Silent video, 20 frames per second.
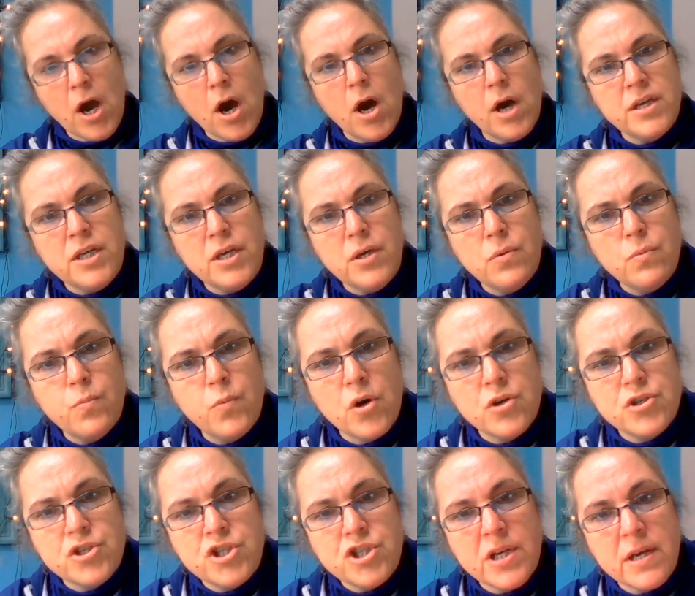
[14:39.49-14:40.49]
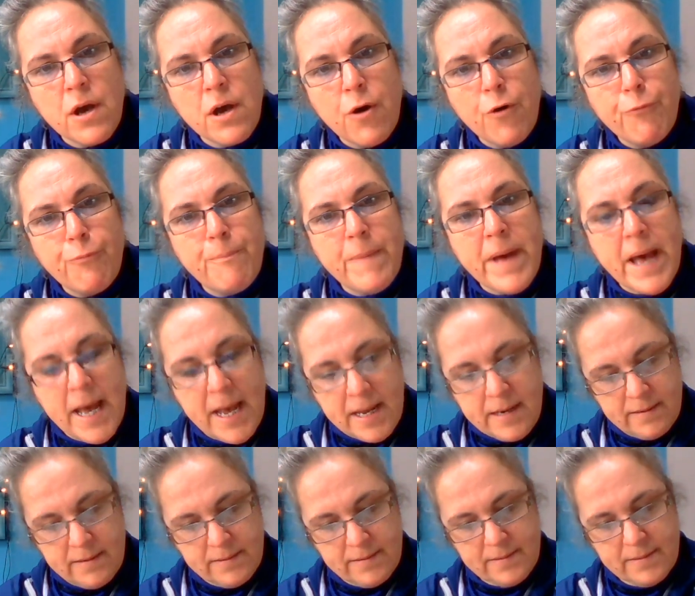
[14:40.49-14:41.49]
Are you watching, old
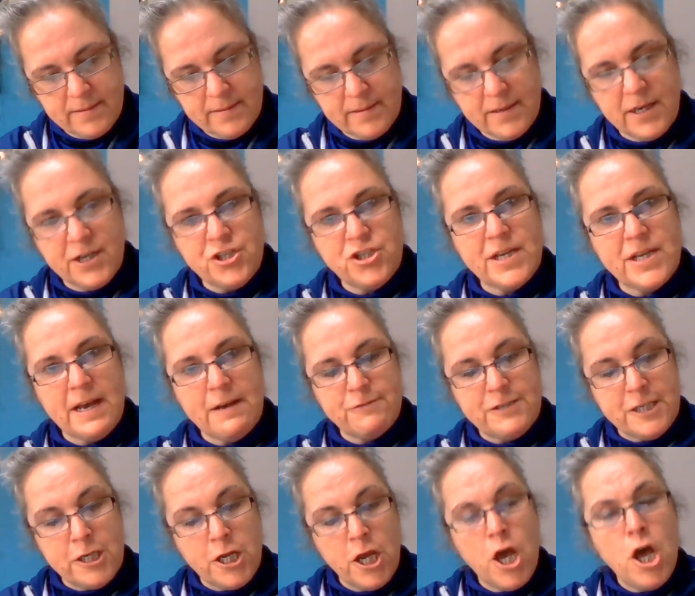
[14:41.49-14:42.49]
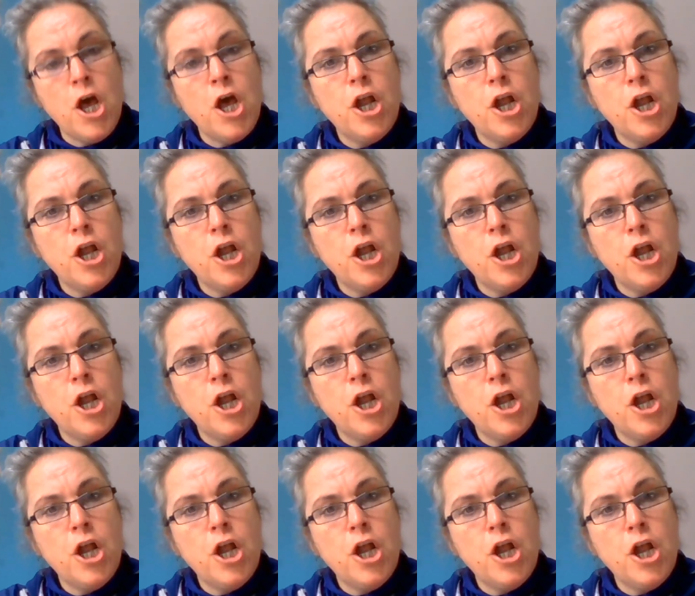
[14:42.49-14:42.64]
man? I shouted.